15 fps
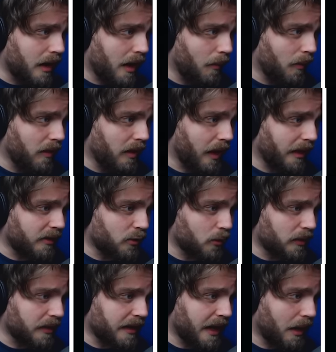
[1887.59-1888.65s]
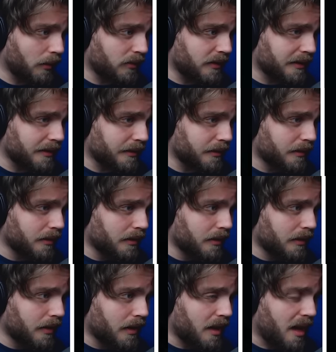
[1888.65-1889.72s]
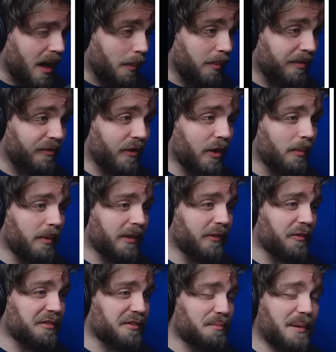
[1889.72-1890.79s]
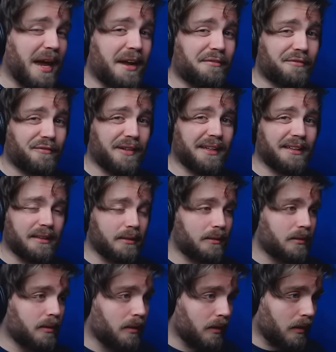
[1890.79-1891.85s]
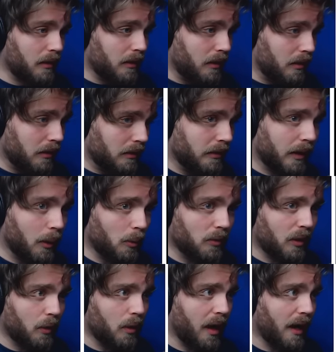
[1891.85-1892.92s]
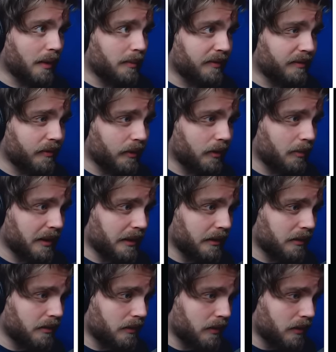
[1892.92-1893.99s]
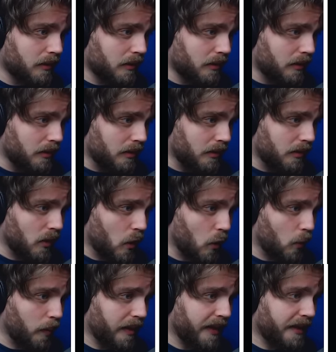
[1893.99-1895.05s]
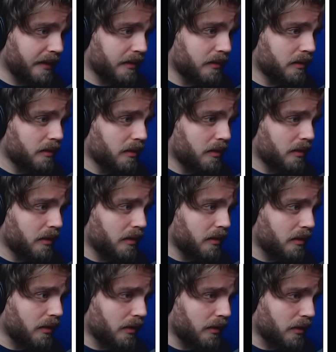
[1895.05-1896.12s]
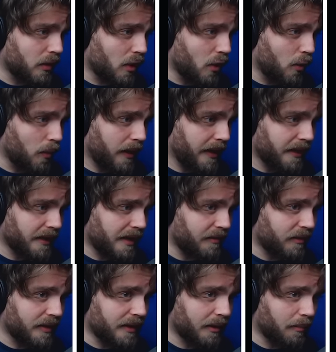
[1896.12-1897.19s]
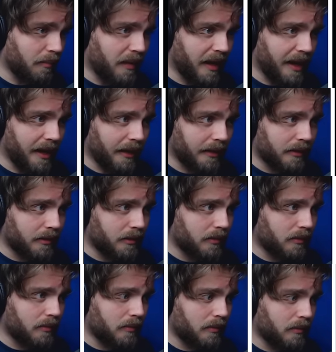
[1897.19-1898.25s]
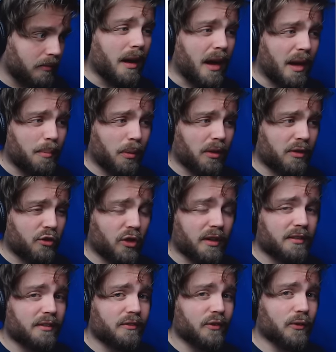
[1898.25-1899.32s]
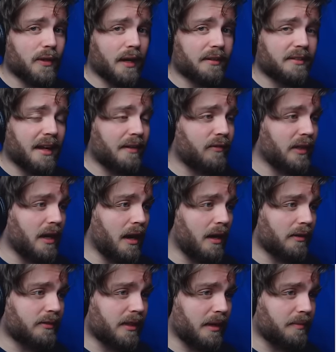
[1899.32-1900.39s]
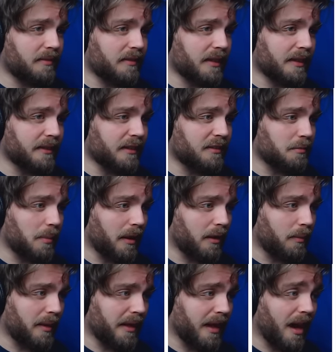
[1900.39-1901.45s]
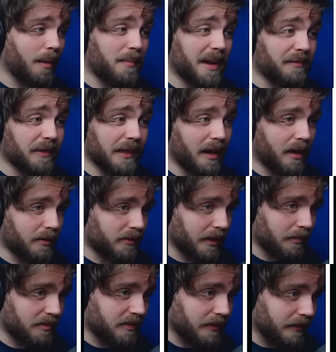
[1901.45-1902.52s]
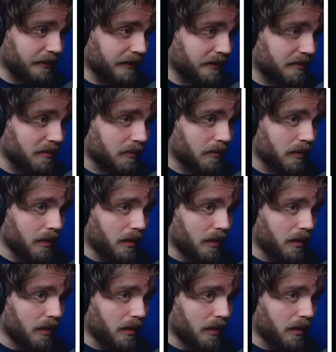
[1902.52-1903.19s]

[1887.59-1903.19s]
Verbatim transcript: I would like to encounter. Hypothermia is a bad thing. No, no hypothermia. Go away. Go away, never come back. I apologize if you guys are having a hard time seeing this, by the way. I'm having a hard time seeing this.